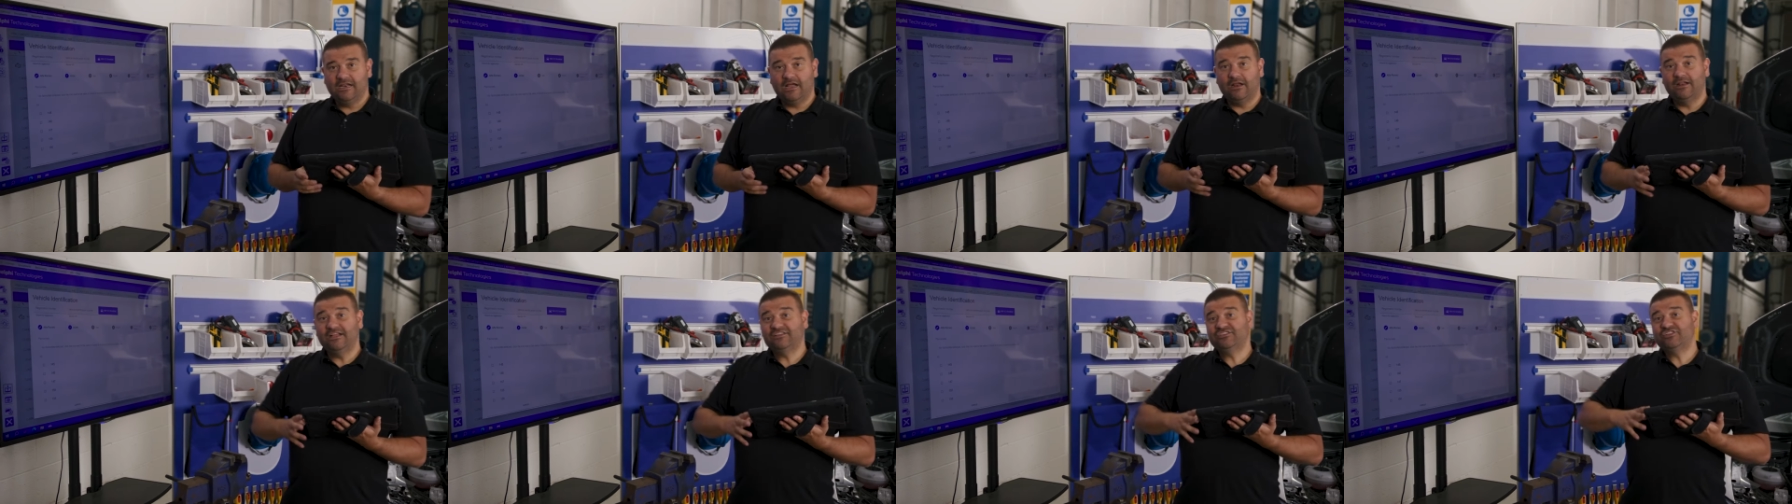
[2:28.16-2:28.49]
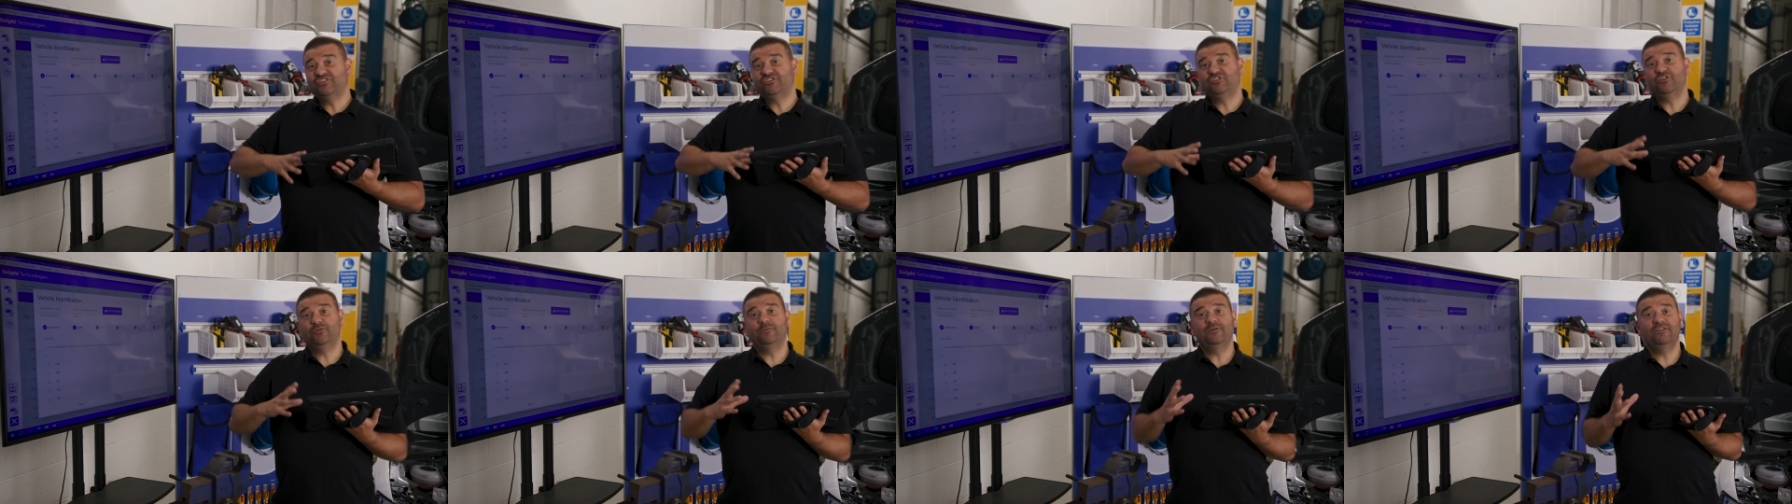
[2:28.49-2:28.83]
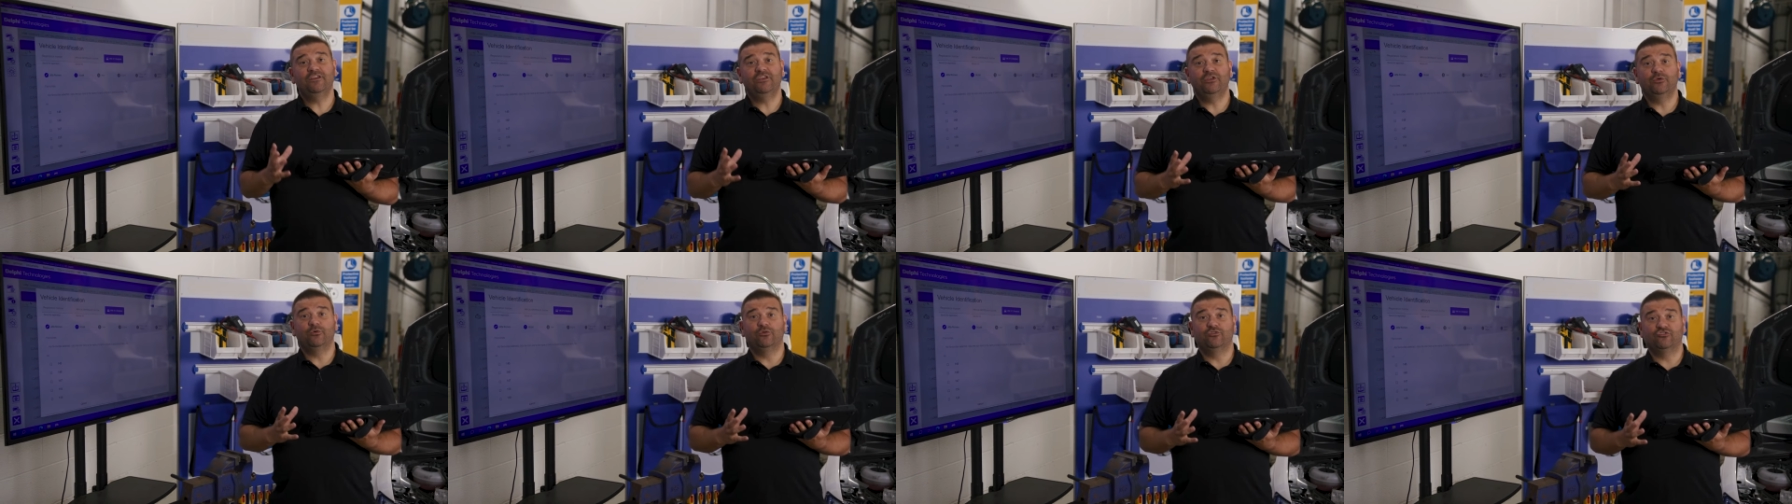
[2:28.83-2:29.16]
Now, let's assume
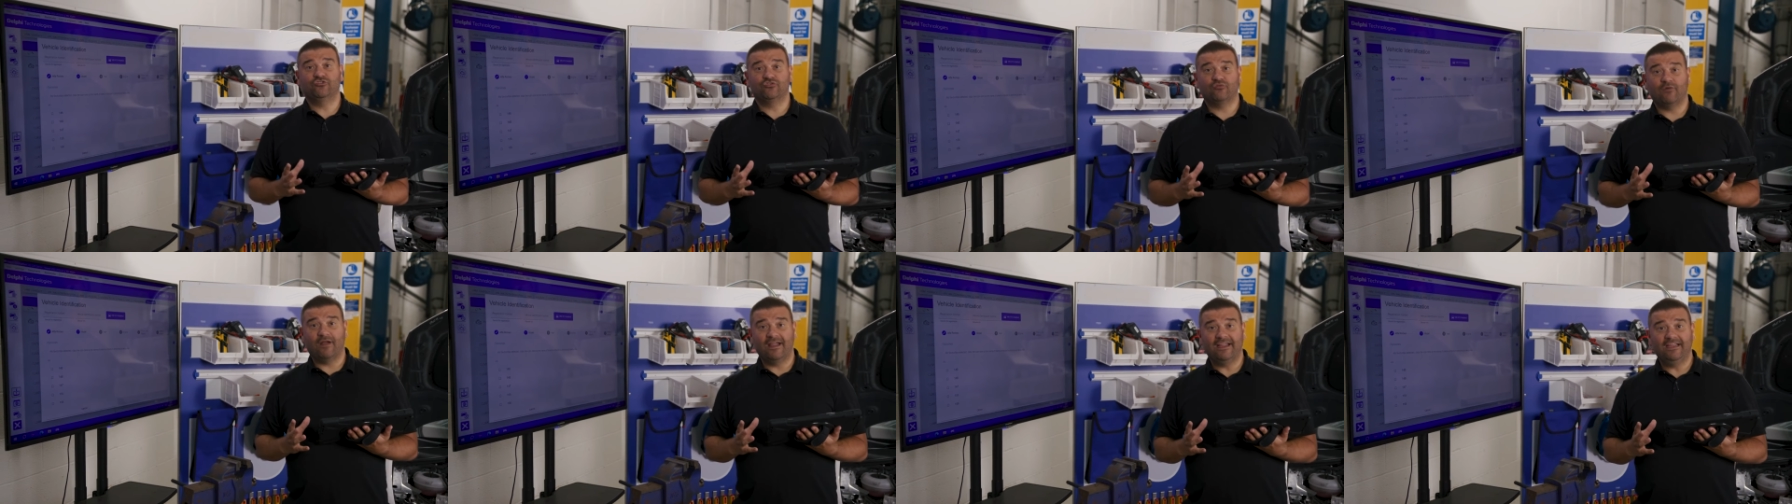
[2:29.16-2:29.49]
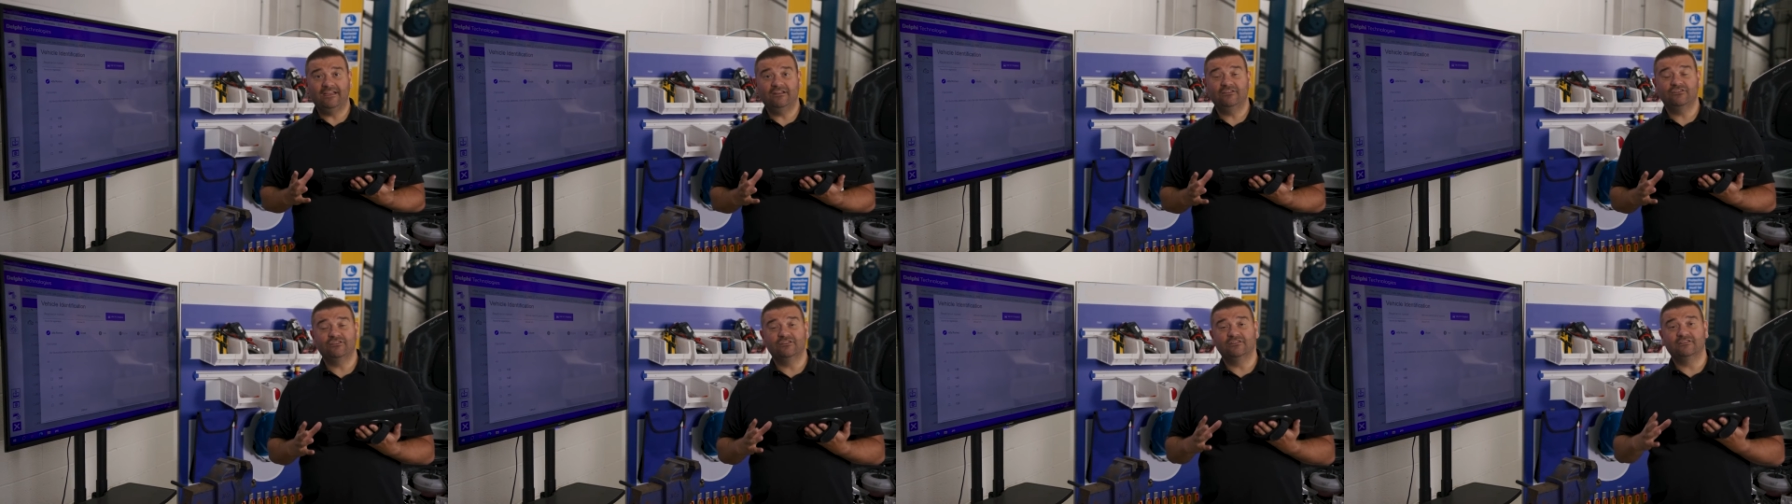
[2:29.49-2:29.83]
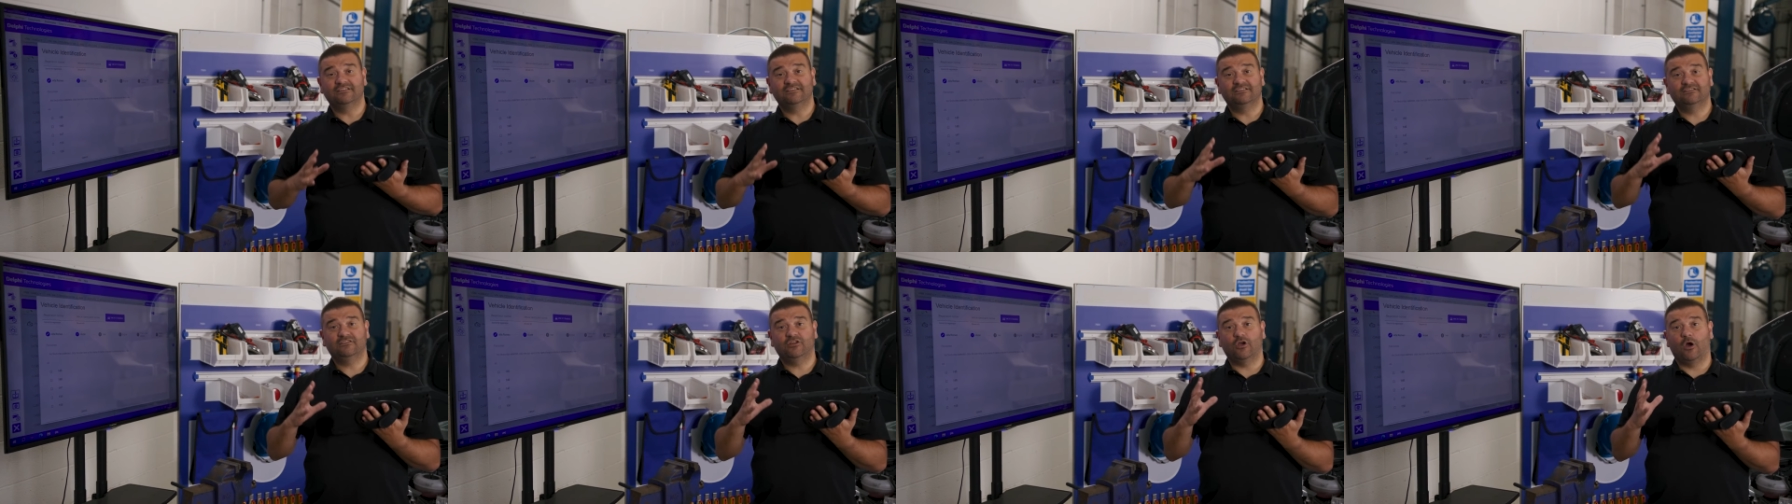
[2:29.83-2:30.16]
that you're trained
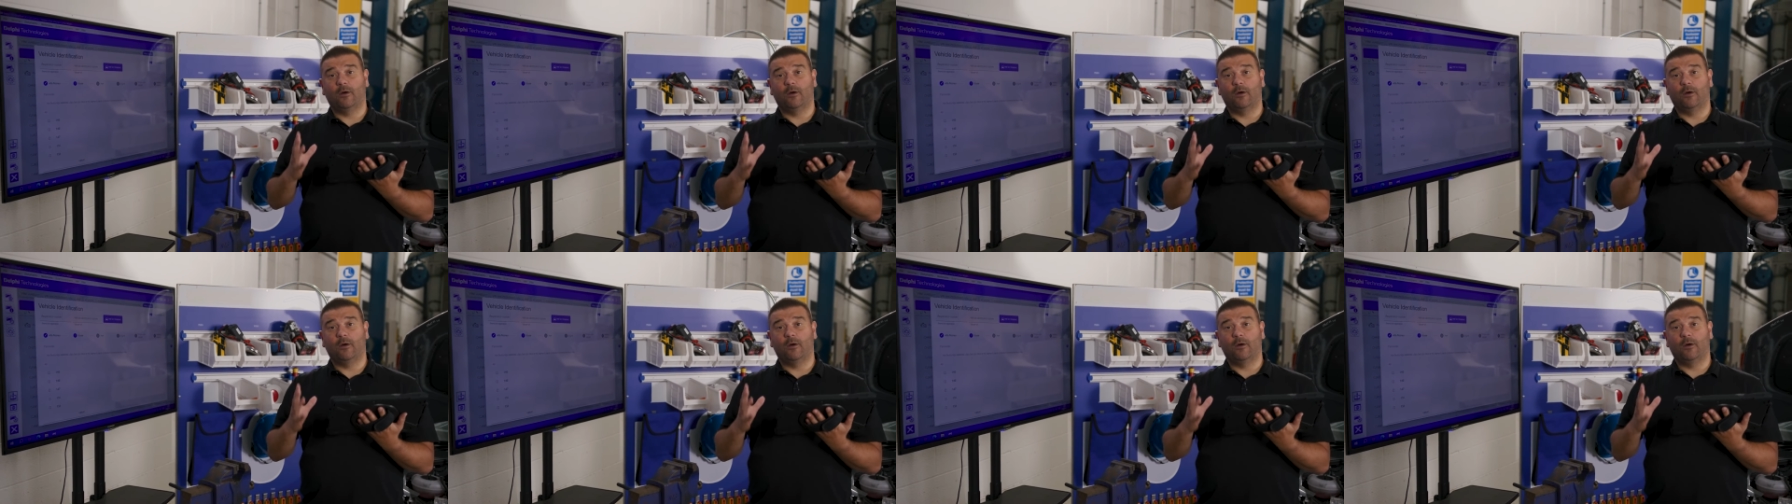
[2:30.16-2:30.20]
and